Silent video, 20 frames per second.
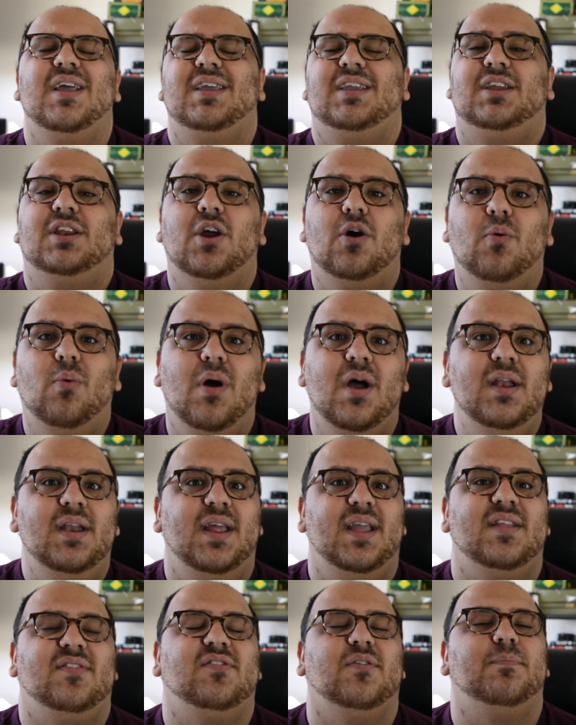You know what?
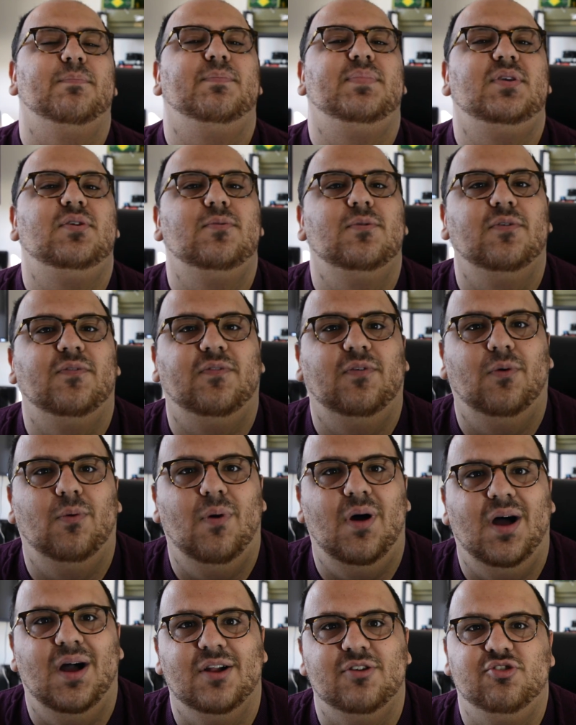It's a beautiful
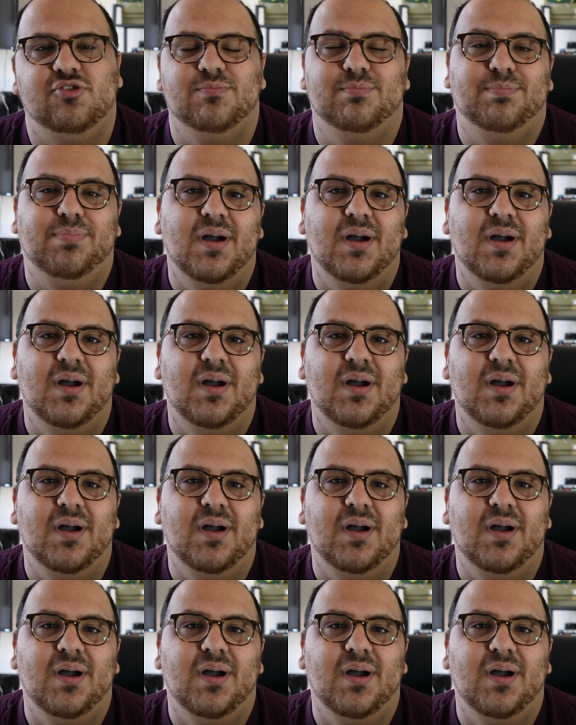watch,